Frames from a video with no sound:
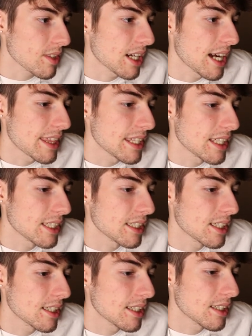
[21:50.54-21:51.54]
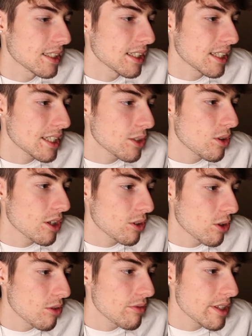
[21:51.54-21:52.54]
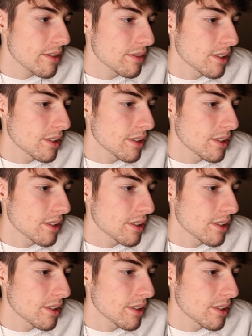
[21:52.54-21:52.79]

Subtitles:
I think Guard Crovey.